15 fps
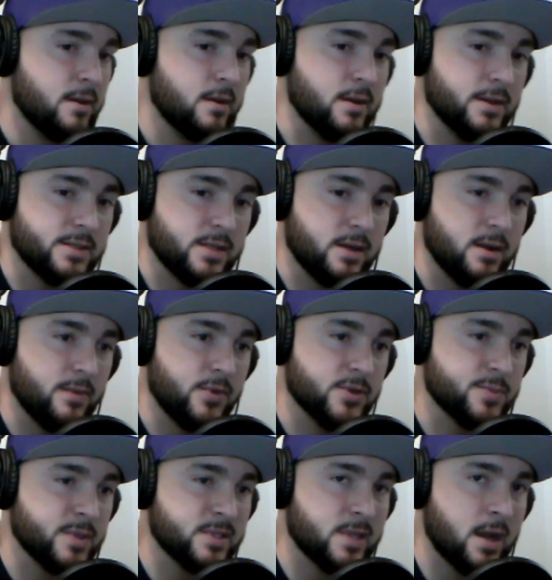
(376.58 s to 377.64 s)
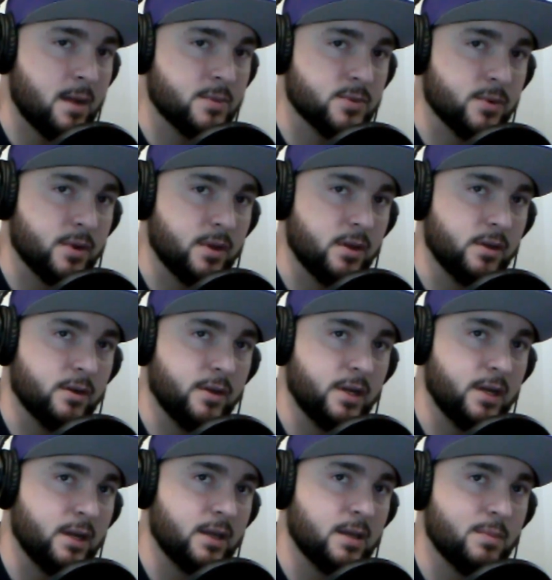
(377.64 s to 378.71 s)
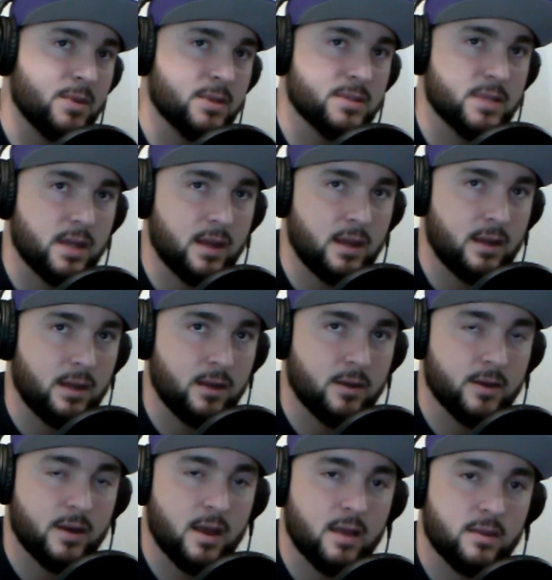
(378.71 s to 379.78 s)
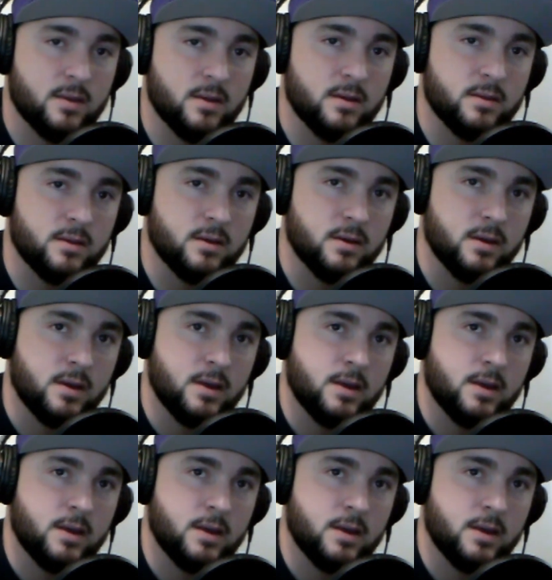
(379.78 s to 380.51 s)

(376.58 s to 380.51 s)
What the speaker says: Because there's been times where he didn't keep contained. He could have had the.